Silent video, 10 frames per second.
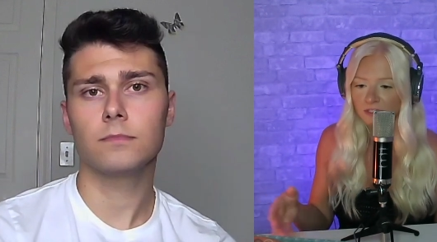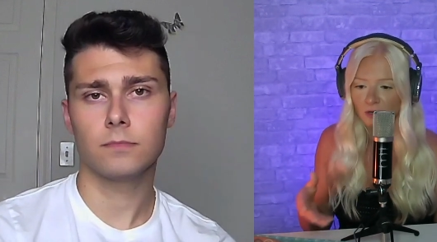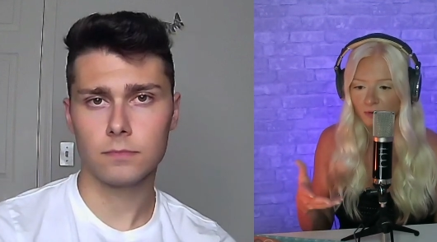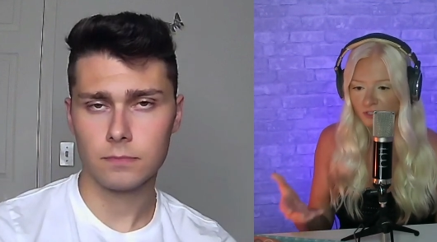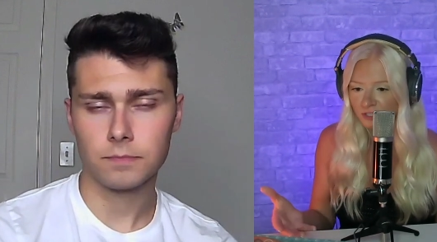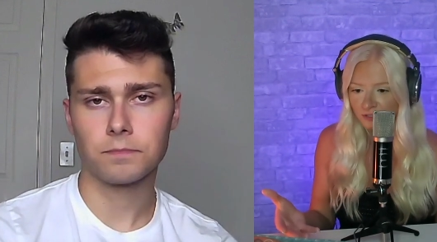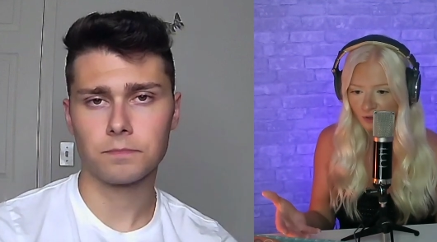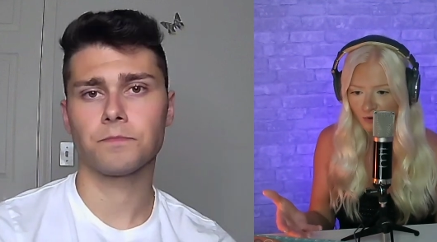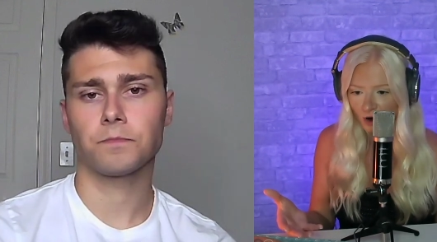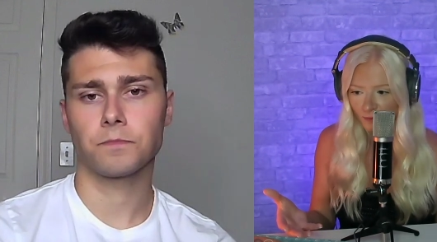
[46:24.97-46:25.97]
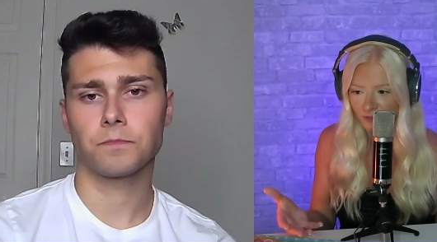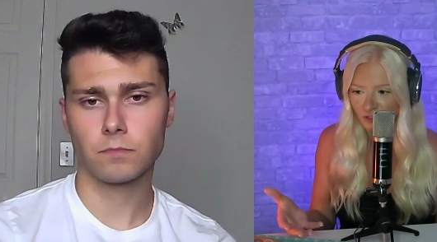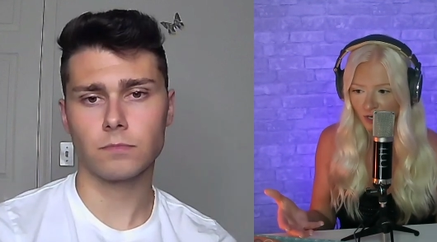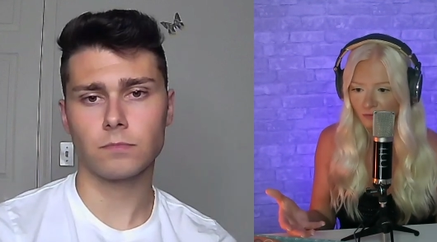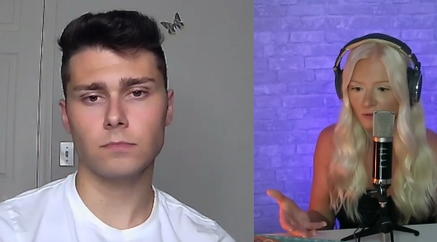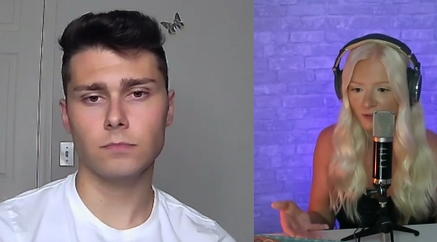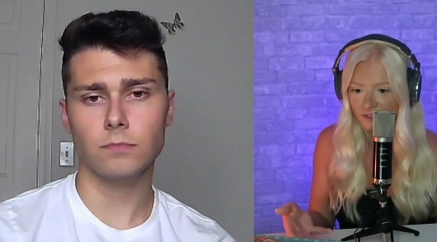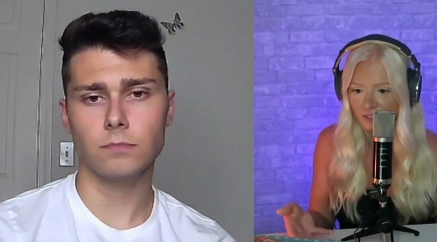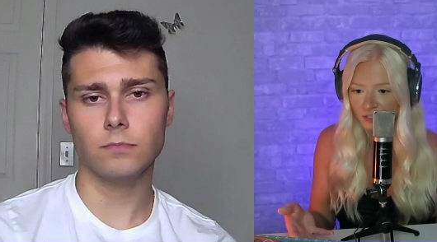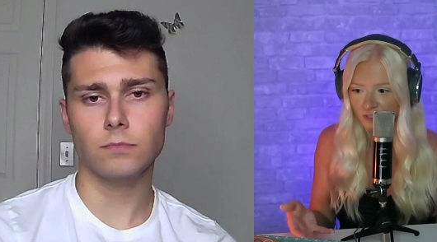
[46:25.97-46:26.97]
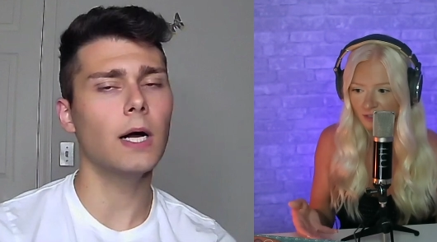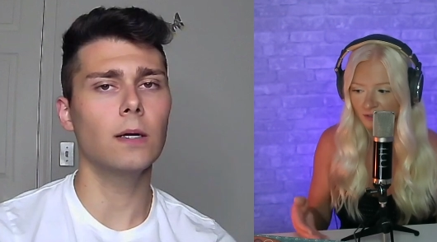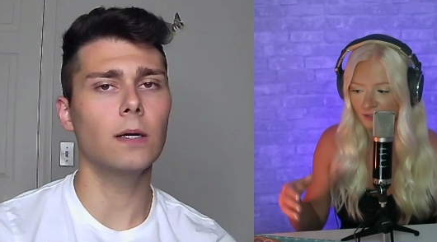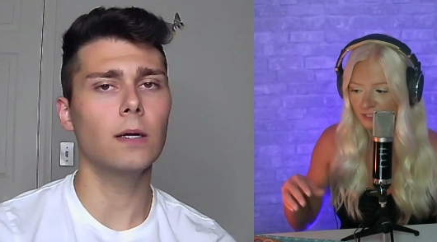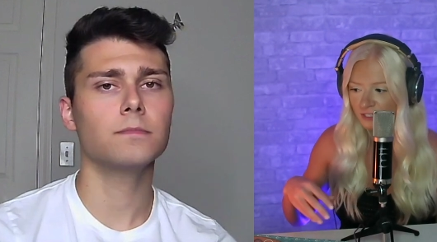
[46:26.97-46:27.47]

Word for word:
Speaker 1: And so is just low carb in general. That's such a